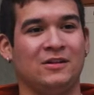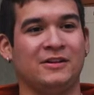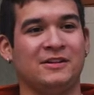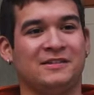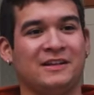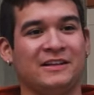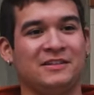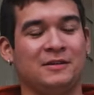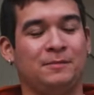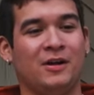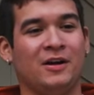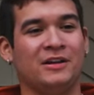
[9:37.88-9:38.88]
at the size of the
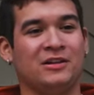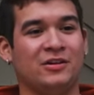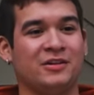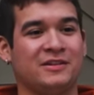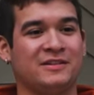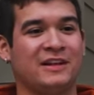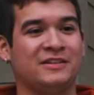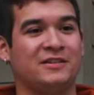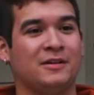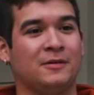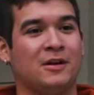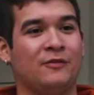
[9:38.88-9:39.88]
plug and look at the size
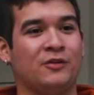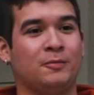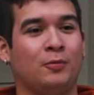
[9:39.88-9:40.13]
of the covered